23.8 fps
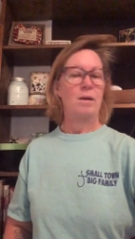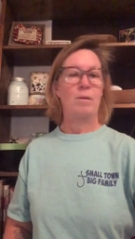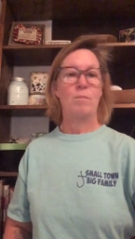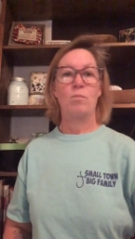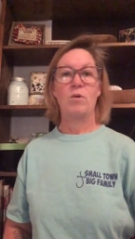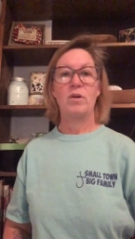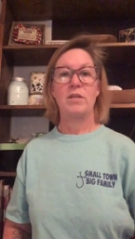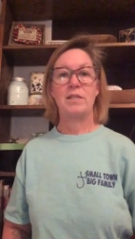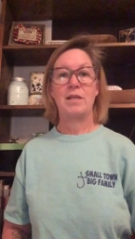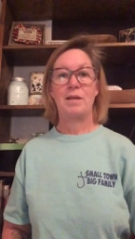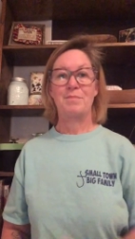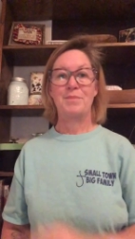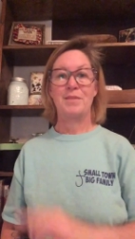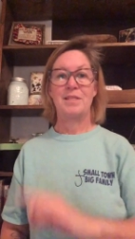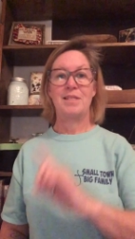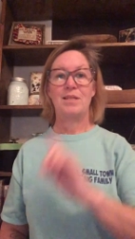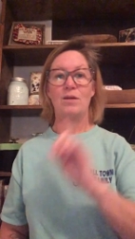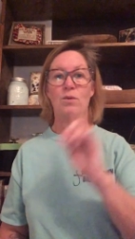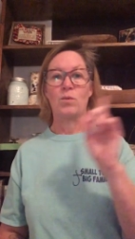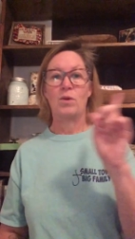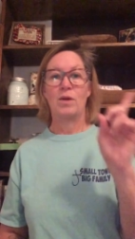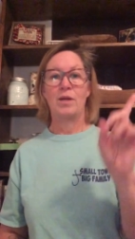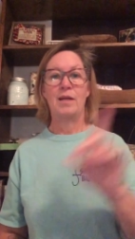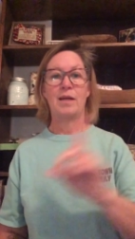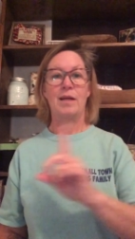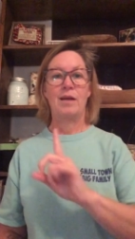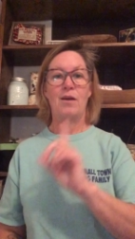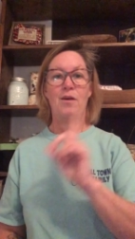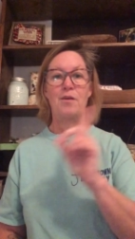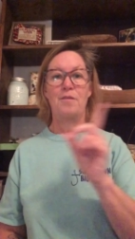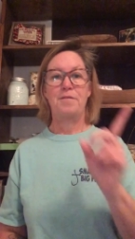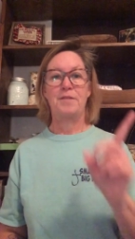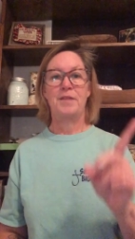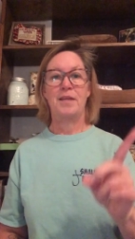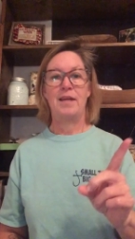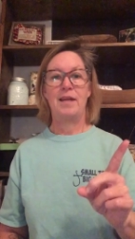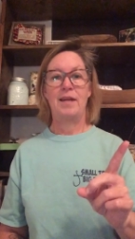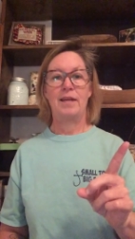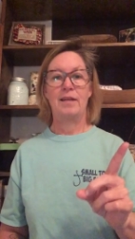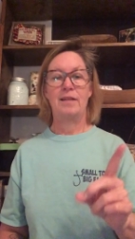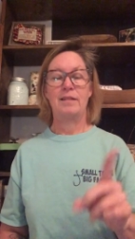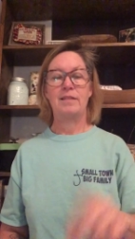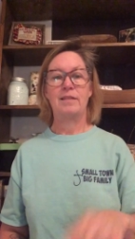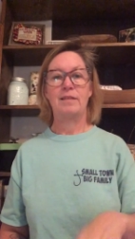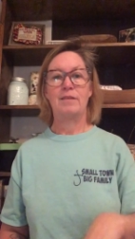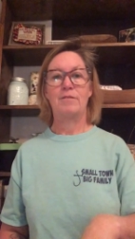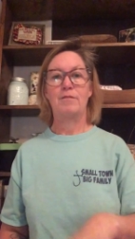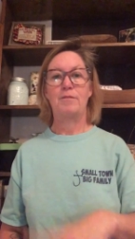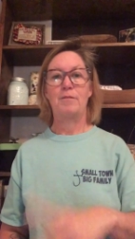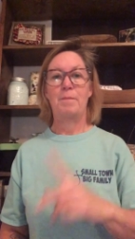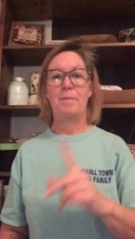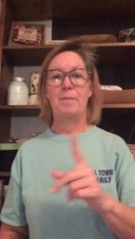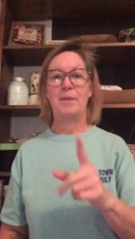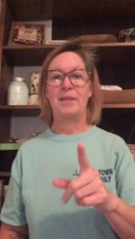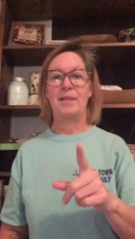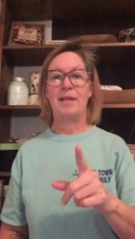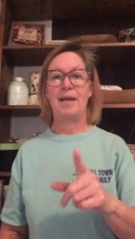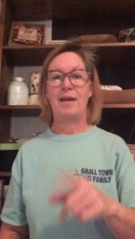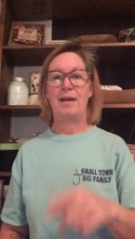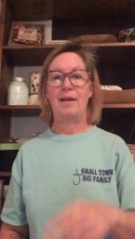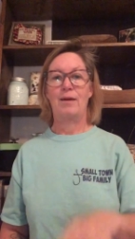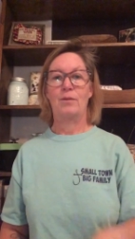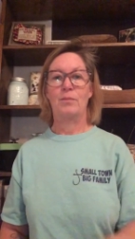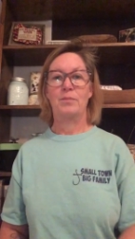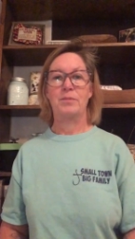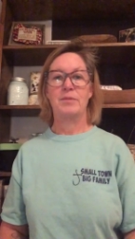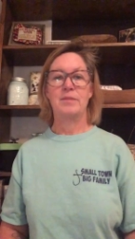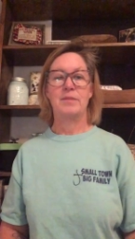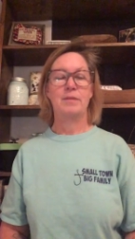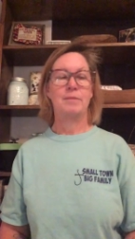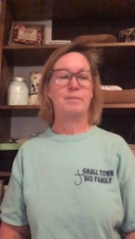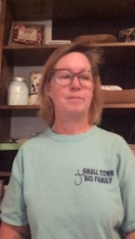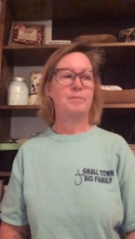which I'm still working off the negative, but that helps.